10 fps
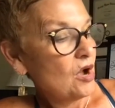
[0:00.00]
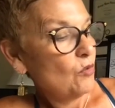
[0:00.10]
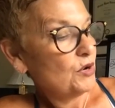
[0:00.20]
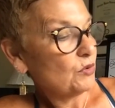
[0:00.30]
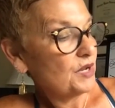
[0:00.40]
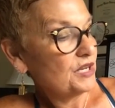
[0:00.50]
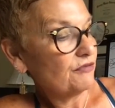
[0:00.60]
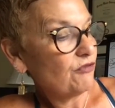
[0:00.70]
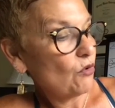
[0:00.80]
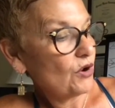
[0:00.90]
We don't need to
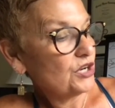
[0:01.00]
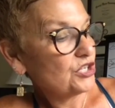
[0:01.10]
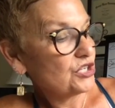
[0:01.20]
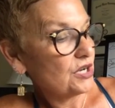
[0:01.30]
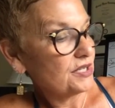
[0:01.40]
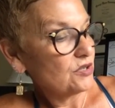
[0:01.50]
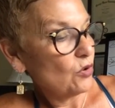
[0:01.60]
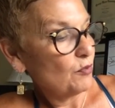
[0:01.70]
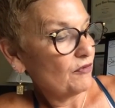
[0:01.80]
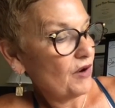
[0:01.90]
forage. It's
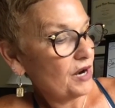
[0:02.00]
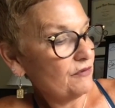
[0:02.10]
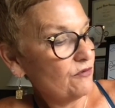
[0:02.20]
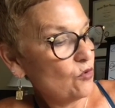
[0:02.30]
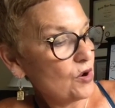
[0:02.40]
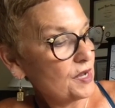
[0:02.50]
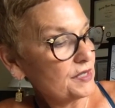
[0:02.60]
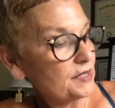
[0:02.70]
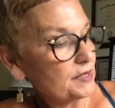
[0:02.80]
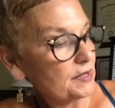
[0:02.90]
all provided for
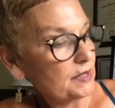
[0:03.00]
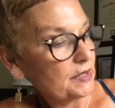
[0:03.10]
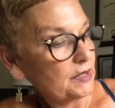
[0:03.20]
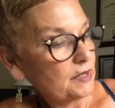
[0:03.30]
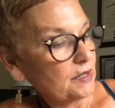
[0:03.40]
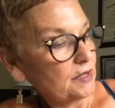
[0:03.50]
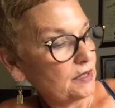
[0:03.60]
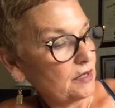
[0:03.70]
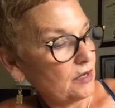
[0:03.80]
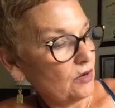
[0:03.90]
us.
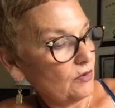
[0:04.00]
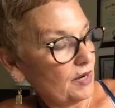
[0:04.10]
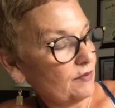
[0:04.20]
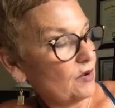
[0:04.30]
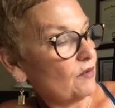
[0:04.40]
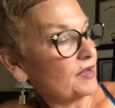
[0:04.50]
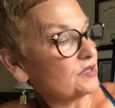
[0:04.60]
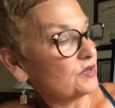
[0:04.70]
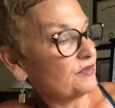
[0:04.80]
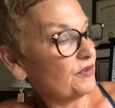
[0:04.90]
All right.
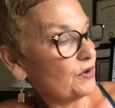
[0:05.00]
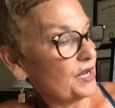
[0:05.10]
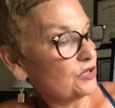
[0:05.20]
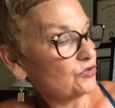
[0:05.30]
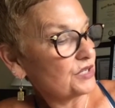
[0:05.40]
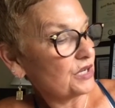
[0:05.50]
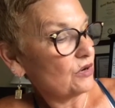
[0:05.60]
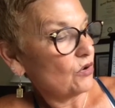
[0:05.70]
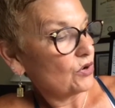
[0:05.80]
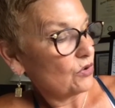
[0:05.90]
So it's a very interesting
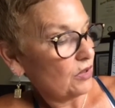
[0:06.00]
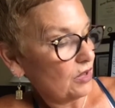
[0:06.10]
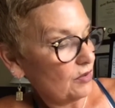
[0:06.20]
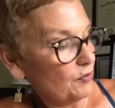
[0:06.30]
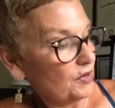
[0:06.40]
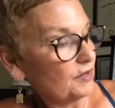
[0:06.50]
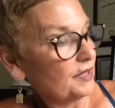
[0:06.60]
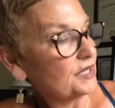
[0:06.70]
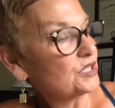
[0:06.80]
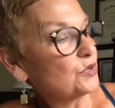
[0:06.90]
article. I'll put a
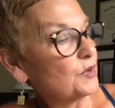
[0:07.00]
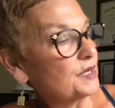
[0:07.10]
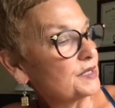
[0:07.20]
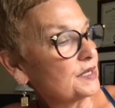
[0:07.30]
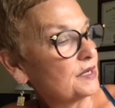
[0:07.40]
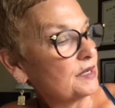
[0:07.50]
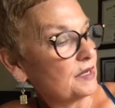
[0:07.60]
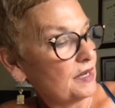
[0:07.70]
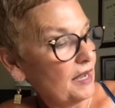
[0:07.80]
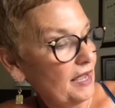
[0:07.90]
link to it.
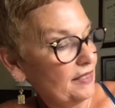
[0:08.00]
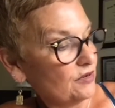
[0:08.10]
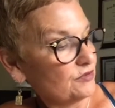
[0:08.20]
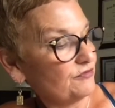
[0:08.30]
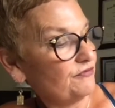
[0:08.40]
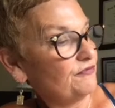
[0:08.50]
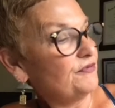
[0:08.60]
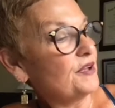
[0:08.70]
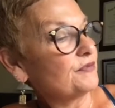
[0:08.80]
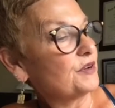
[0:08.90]
And there's
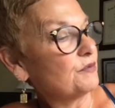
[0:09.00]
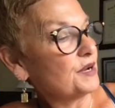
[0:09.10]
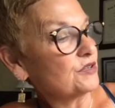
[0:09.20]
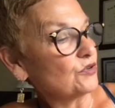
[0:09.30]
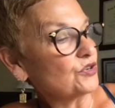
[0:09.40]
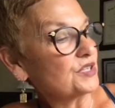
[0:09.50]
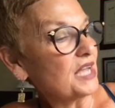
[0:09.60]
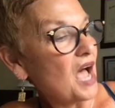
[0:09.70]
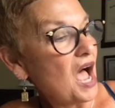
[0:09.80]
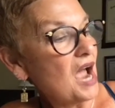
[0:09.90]
50 researchers.
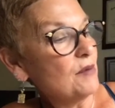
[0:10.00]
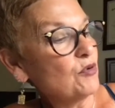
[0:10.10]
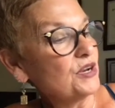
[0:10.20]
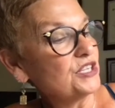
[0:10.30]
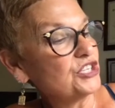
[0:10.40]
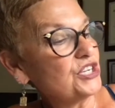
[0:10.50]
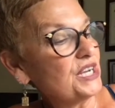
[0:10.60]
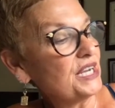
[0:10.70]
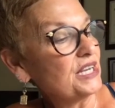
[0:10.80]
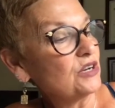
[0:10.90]
Hybrid
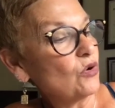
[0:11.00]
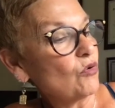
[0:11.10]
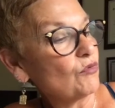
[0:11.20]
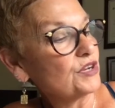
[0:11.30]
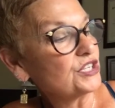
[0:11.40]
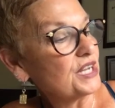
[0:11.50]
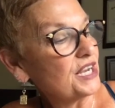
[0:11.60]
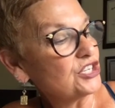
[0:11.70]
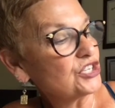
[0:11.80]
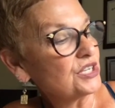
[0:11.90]
gene
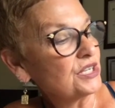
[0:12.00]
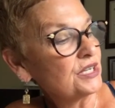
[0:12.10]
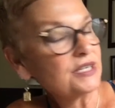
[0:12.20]
origination